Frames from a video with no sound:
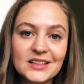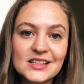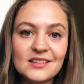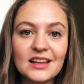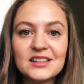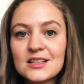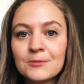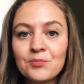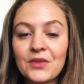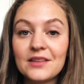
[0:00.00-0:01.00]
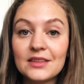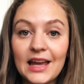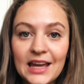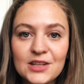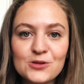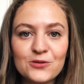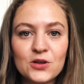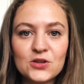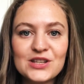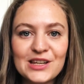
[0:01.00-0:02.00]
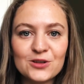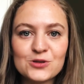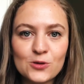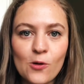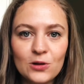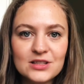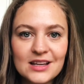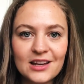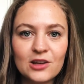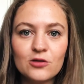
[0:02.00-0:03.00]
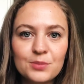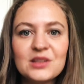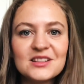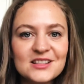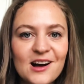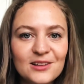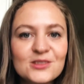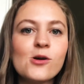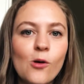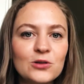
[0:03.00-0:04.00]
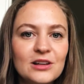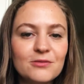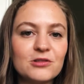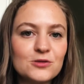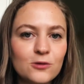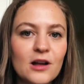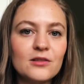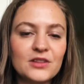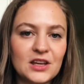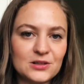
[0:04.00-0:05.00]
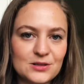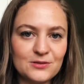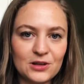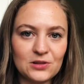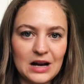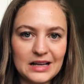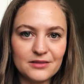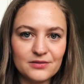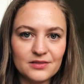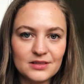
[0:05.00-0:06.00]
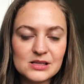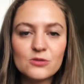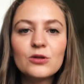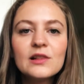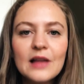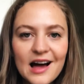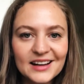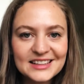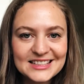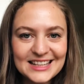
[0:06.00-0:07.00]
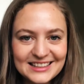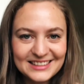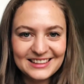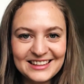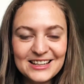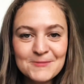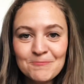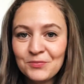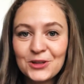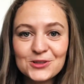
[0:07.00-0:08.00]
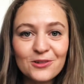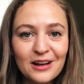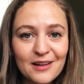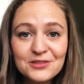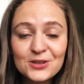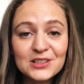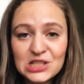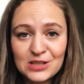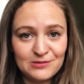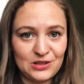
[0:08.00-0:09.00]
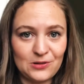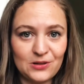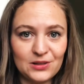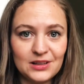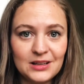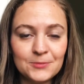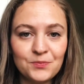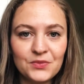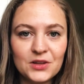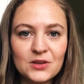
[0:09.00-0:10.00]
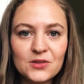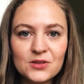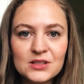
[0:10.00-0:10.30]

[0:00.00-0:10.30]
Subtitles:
it, that at the age of 30 years old, you've been adult only for 12 years of your life. So relax. You don't have to achieve it all. You know, there is